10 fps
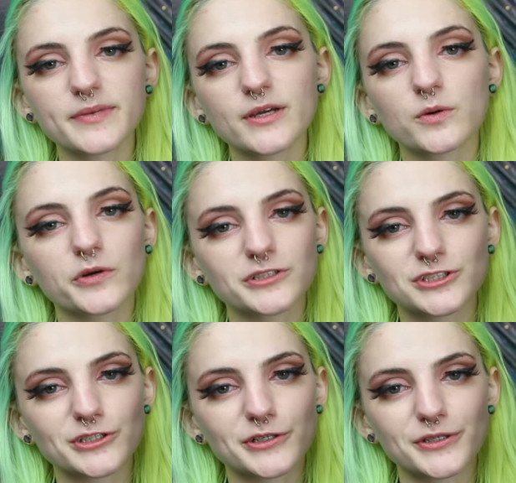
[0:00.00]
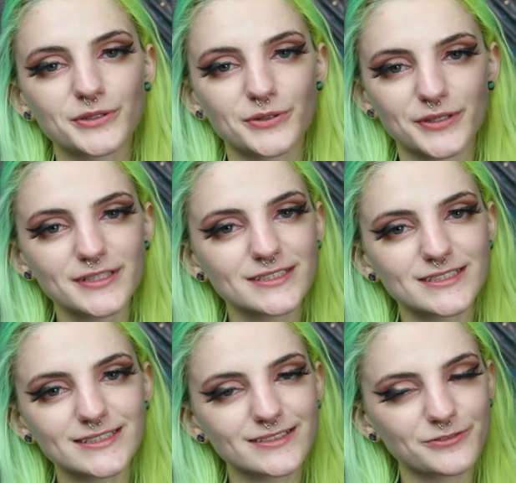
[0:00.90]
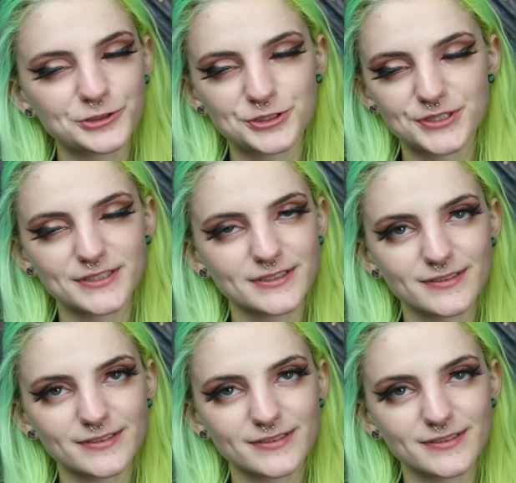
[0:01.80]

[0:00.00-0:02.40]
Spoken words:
my orange aura quartz, which is